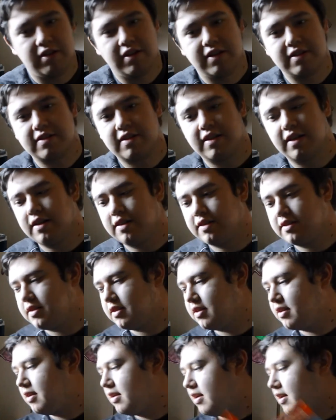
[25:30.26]
this kit.
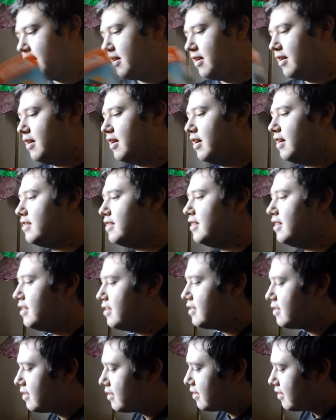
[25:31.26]
It
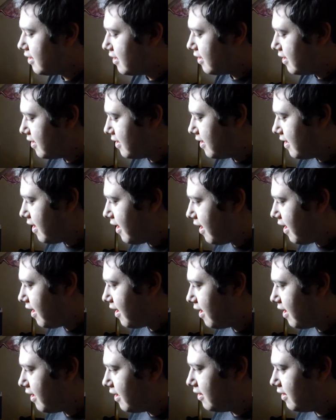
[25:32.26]
is
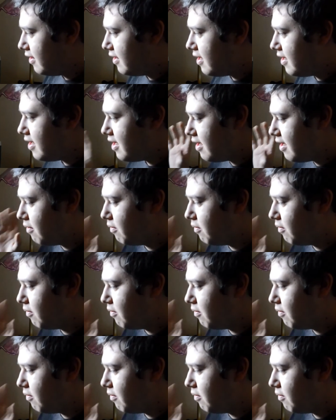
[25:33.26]
the